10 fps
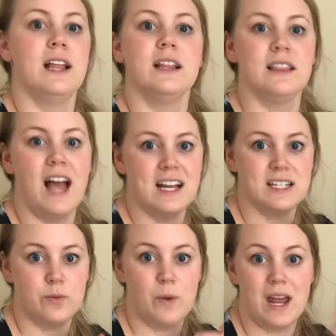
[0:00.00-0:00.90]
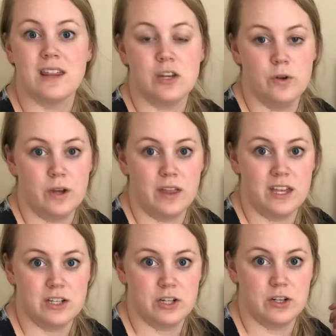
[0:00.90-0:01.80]
Last way that you could
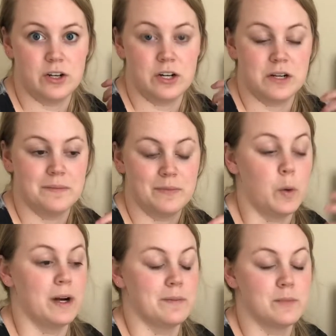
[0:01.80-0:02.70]
list or